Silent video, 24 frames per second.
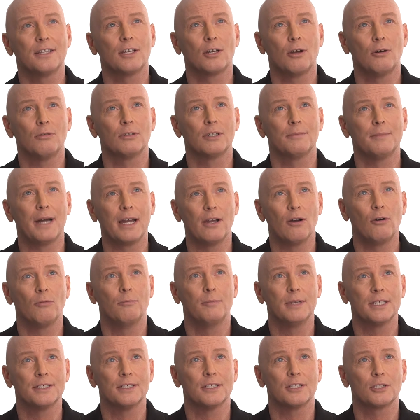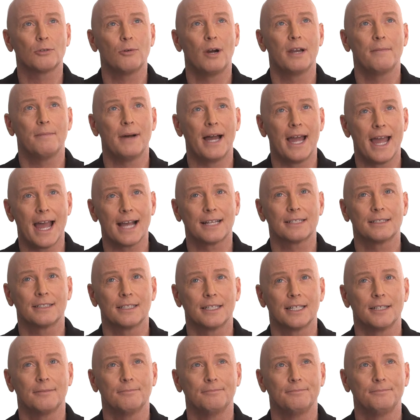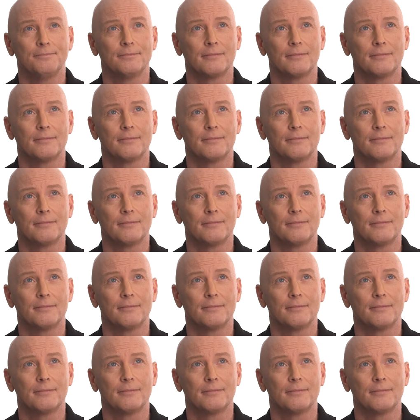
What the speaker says: to go into my own business quite by accident.